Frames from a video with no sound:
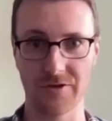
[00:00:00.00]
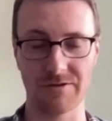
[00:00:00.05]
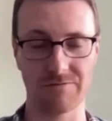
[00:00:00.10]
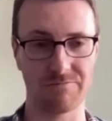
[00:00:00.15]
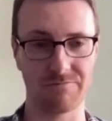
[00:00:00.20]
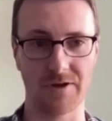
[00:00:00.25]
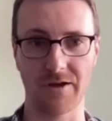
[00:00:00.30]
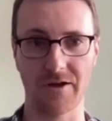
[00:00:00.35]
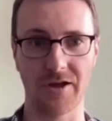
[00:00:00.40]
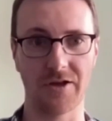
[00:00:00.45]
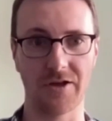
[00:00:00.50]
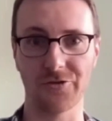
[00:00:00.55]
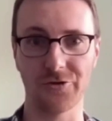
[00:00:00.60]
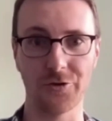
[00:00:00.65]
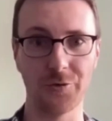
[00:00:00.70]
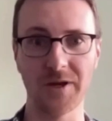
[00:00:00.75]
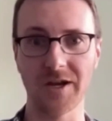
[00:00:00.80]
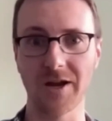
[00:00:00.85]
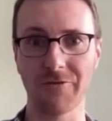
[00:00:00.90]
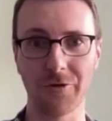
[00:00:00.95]

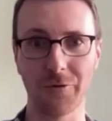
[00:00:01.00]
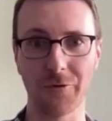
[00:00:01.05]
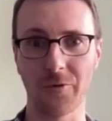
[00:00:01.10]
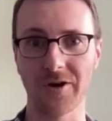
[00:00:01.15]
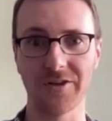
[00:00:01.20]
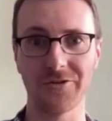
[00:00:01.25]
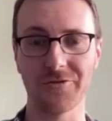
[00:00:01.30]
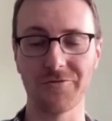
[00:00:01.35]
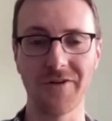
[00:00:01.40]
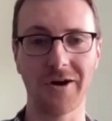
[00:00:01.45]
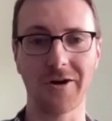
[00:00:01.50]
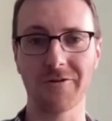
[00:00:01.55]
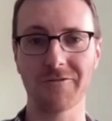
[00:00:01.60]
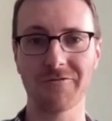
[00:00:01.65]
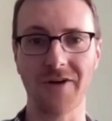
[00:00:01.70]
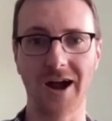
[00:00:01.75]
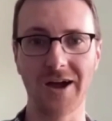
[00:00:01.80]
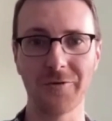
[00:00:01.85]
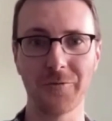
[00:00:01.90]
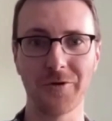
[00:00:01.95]
assuming everyone is
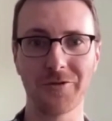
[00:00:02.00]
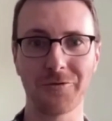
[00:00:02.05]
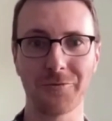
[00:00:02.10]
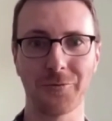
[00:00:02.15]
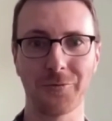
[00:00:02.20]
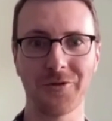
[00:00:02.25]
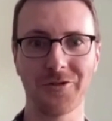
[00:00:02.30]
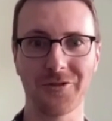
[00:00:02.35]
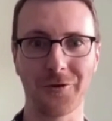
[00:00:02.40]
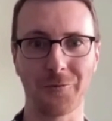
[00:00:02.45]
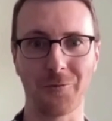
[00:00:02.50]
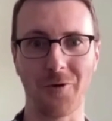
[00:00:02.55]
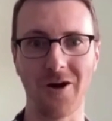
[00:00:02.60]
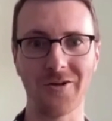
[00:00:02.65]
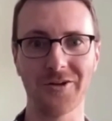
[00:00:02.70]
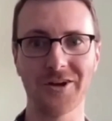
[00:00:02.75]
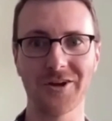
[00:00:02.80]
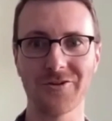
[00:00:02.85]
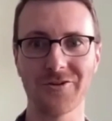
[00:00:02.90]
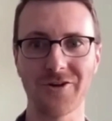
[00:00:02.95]
verified with their
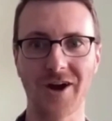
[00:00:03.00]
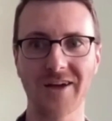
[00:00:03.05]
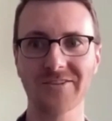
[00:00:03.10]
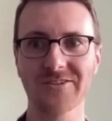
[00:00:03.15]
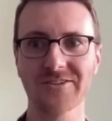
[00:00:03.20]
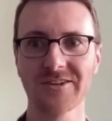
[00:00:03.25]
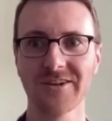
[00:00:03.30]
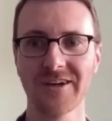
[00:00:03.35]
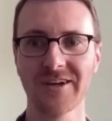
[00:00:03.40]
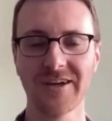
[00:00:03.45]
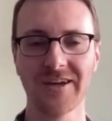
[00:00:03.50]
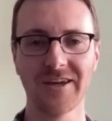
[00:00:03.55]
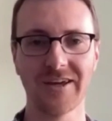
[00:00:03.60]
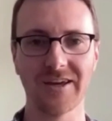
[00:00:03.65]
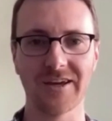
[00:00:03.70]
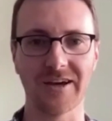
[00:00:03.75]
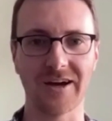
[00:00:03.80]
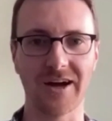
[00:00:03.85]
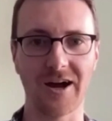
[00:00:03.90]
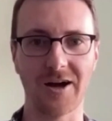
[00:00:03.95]
wallet address,
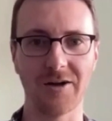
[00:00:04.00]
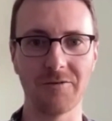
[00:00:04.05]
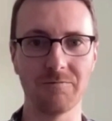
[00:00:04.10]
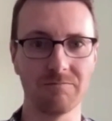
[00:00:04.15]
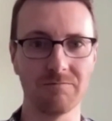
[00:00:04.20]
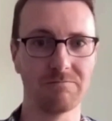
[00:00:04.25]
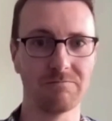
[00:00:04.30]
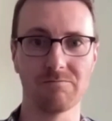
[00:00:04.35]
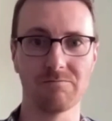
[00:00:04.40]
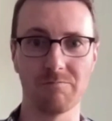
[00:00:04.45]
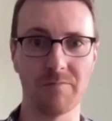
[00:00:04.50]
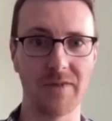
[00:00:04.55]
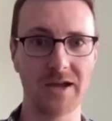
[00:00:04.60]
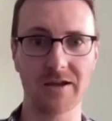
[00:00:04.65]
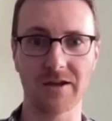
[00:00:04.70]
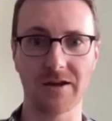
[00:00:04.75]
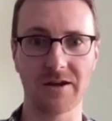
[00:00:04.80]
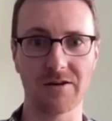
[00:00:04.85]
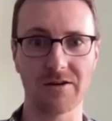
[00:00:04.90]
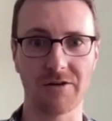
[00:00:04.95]

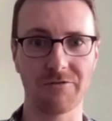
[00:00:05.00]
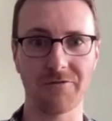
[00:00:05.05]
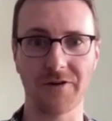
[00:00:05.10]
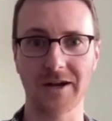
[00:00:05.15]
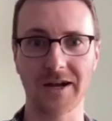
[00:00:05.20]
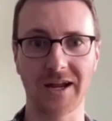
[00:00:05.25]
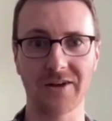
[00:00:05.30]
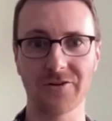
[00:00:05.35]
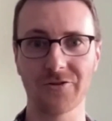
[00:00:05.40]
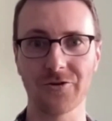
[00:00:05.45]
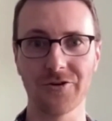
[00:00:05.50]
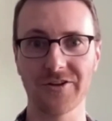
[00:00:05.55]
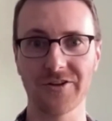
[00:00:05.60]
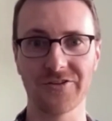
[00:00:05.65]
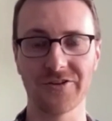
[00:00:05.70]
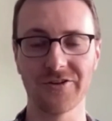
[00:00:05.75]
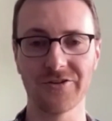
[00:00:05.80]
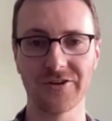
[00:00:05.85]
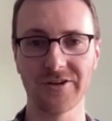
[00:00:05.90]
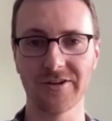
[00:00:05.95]
make a financial
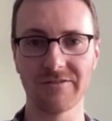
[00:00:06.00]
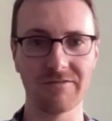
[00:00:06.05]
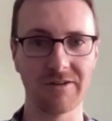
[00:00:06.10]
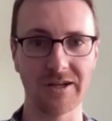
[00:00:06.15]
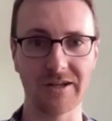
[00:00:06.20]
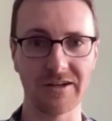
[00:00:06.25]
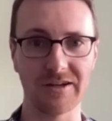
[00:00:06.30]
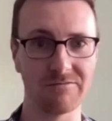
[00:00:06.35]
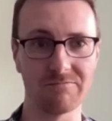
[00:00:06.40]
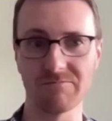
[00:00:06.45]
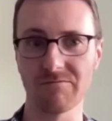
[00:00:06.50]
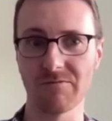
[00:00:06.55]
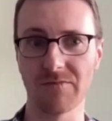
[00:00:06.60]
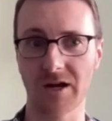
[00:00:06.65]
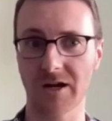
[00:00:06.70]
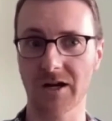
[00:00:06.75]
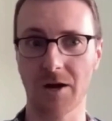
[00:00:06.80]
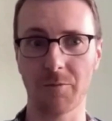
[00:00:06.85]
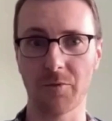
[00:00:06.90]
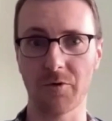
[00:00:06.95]
decision in
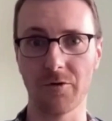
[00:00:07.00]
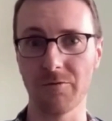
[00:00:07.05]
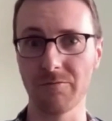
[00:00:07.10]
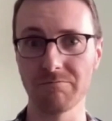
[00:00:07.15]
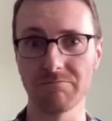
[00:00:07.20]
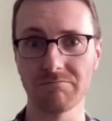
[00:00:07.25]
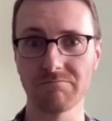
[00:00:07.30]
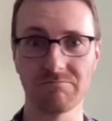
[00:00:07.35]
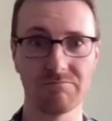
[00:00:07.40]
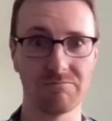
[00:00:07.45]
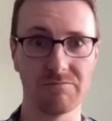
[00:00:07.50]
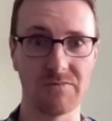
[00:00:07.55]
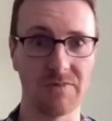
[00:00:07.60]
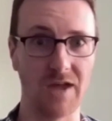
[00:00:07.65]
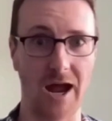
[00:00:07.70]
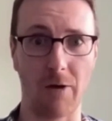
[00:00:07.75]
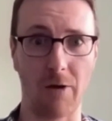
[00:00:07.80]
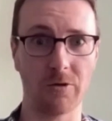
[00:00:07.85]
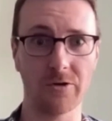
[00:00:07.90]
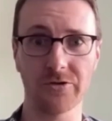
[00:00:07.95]
a couple
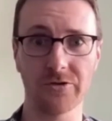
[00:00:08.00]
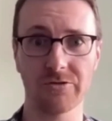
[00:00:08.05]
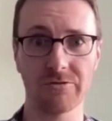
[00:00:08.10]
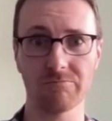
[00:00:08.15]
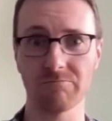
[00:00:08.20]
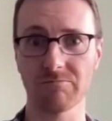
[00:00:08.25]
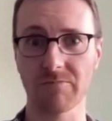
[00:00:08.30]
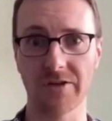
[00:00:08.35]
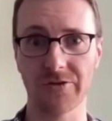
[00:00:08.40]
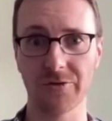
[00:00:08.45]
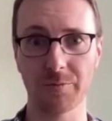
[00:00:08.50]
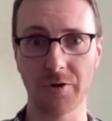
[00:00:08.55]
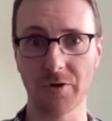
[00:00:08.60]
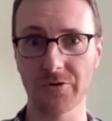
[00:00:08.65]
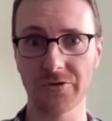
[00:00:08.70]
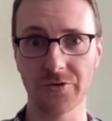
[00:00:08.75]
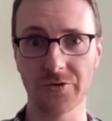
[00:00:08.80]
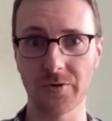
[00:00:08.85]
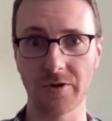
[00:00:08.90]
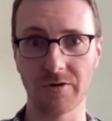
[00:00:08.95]
hours as
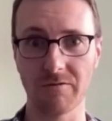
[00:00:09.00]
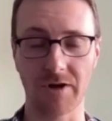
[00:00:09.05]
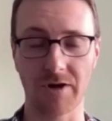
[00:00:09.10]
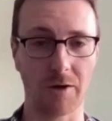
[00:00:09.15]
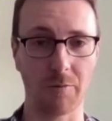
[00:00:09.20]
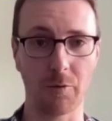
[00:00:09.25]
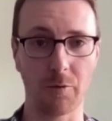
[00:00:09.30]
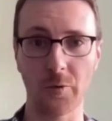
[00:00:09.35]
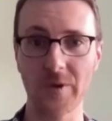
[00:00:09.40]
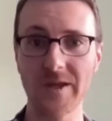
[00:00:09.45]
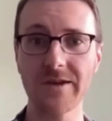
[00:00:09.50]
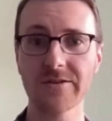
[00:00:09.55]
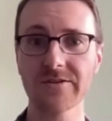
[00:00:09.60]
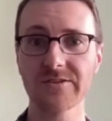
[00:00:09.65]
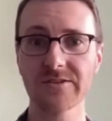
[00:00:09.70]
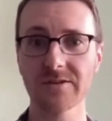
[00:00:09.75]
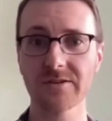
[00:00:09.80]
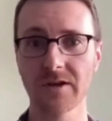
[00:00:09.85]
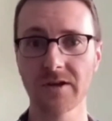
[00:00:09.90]
opposed to a couple weeks,